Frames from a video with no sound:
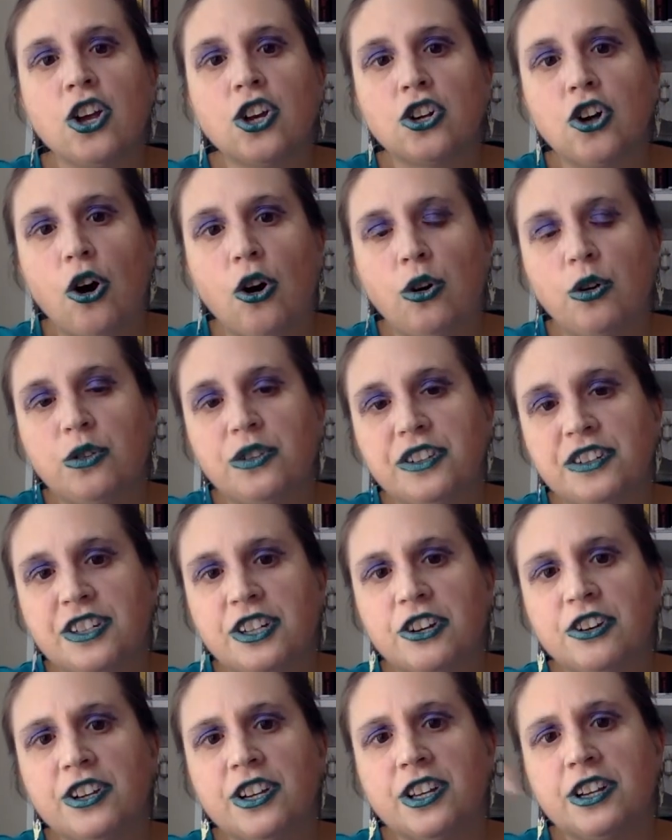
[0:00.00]
called
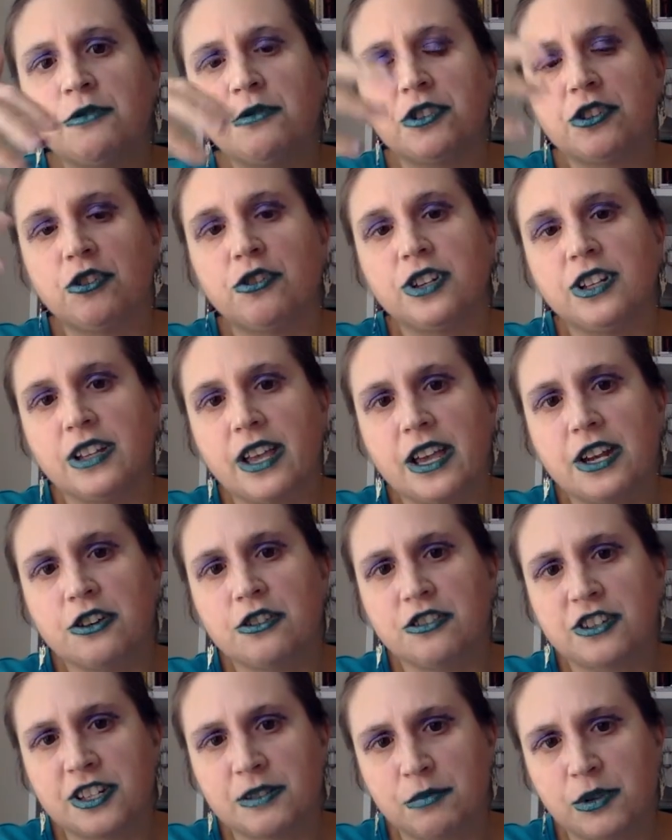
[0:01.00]
Syria, and it was only
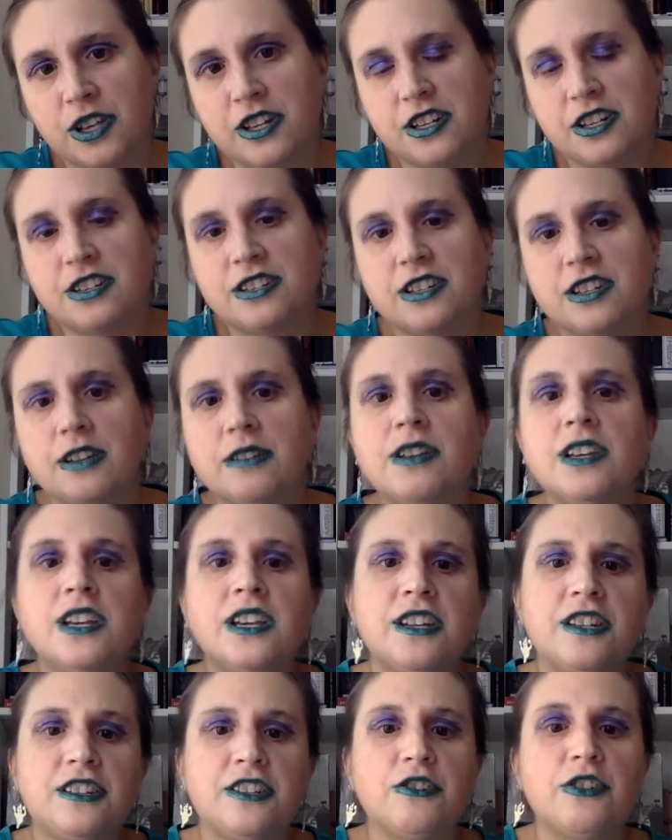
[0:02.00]
later split into
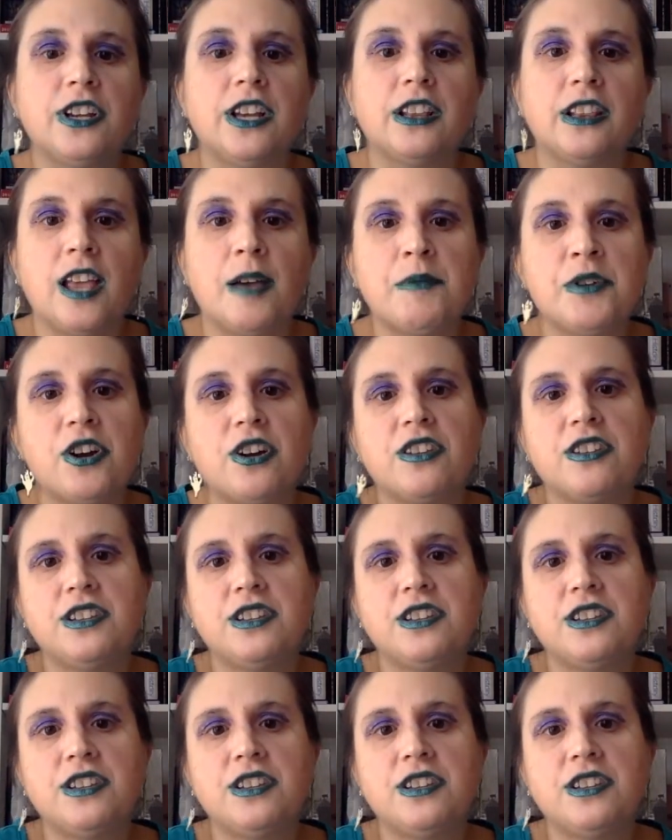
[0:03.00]
Syria and Lebanon,